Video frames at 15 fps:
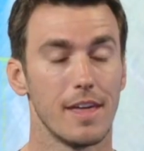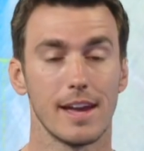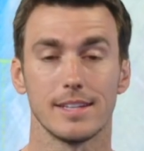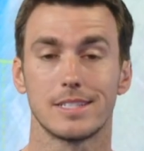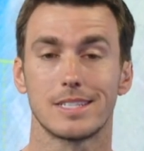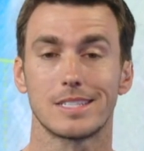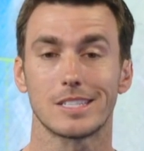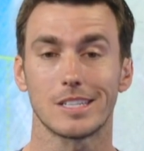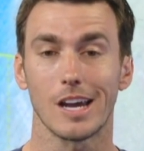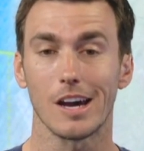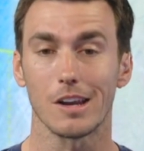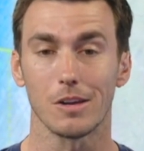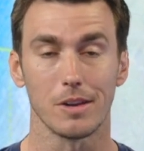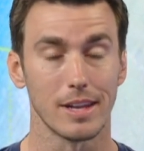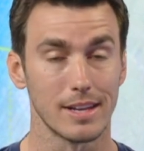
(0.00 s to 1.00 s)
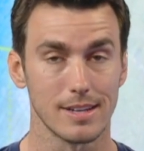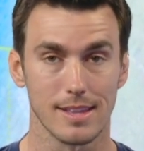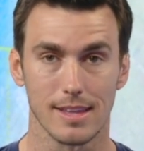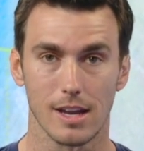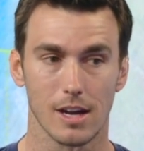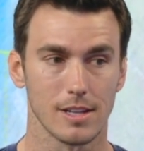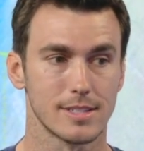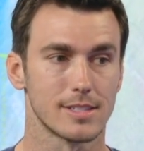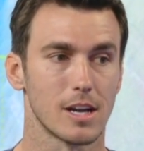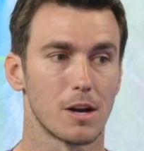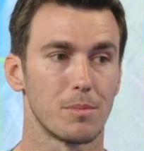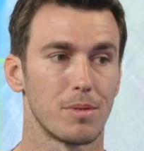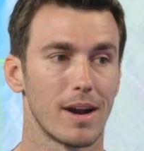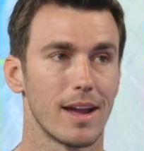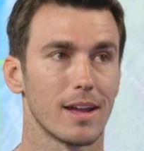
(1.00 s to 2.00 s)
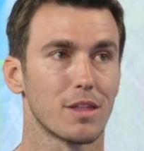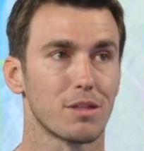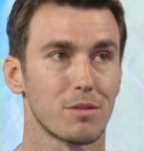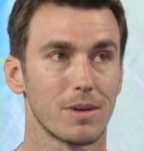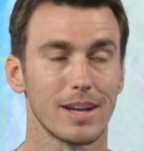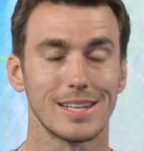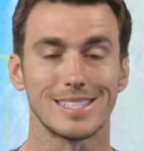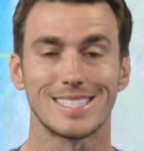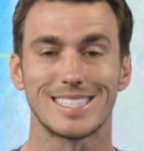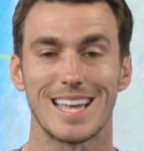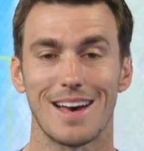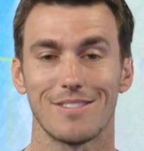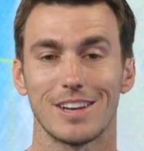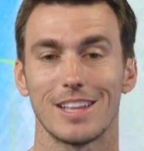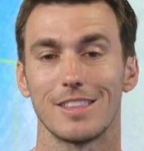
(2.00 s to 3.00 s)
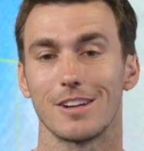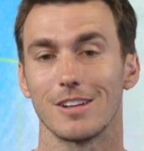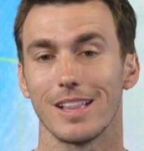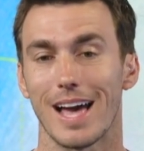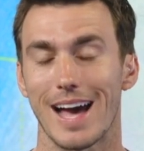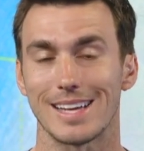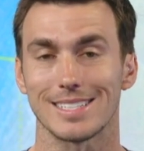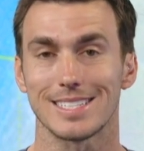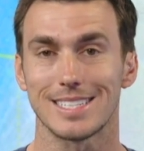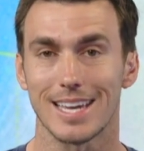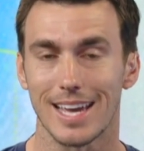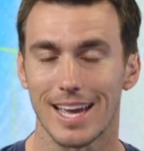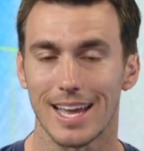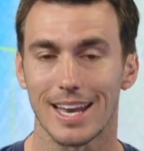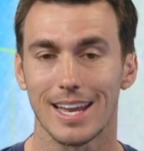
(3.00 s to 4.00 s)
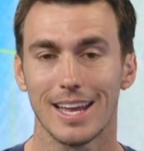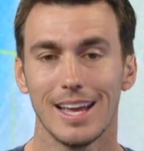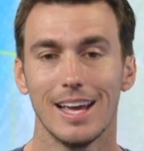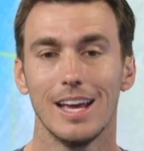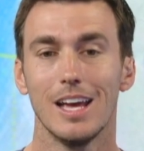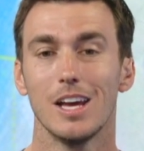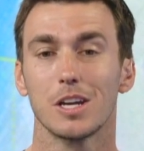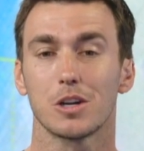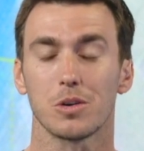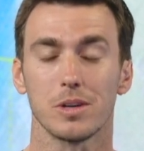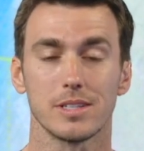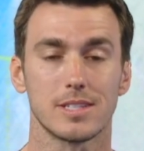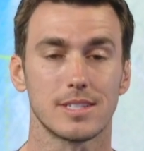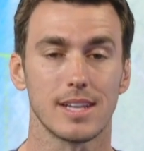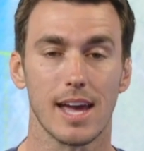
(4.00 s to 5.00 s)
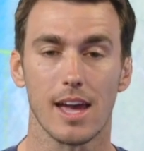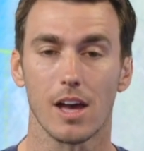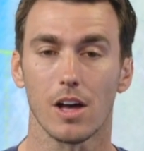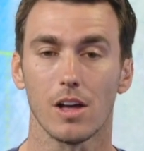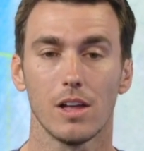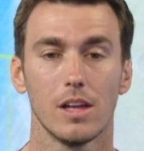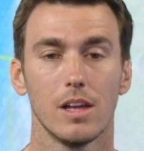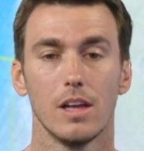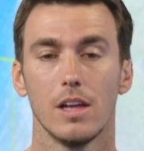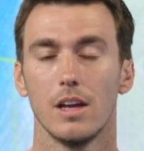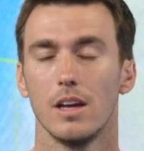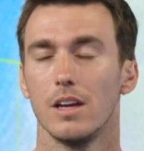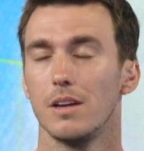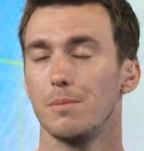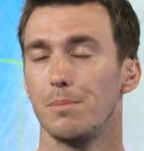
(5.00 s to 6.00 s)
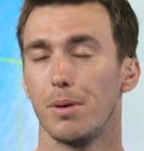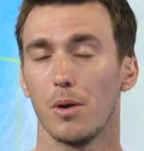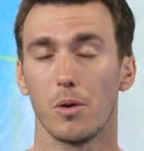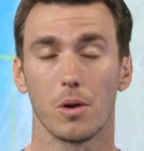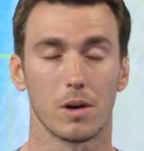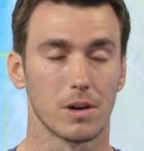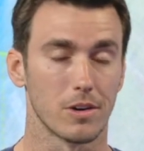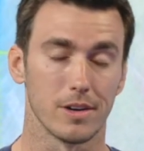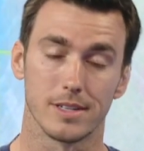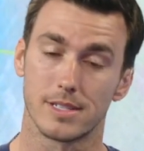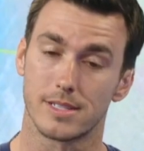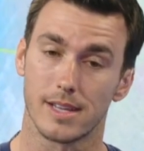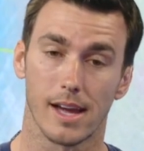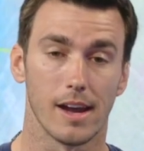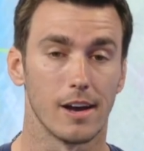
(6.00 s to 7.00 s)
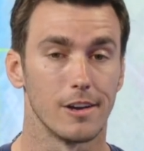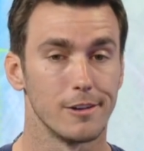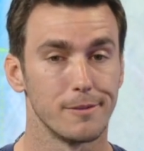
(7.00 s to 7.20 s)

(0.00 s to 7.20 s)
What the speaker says: scuttled into the All-Star break, 3-7 in their last 10. Chris Sale, poor Chris Sale.